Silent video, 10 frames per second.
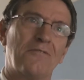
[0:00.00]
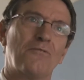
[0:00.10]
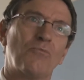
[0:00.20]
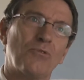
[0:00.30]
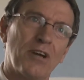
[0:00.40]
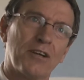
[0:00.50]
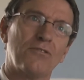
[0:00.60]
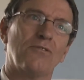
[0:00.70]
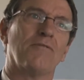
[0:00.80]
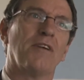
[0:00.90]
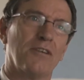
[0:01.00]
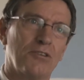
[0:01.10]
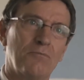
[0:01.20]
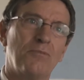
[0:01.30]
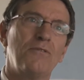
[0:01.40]
the production of
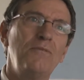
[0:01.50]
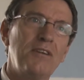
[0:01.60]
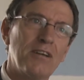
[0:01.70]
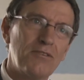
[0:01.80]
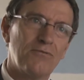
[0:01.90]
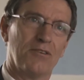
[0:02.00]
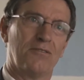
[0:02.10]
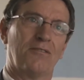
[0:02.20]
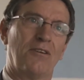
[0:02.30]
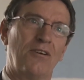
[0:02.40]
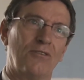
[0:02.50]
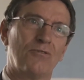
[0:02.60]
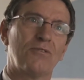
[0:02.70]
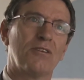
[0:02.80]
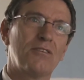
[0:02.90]
energy between countries.
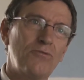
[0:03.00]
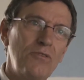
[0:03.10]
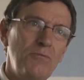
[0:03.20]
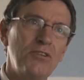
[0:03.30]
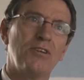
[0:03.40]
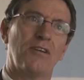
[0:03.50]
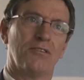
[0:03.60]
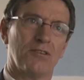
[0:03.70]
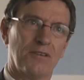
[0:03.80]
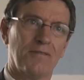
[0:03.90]
So it's extremely challenging.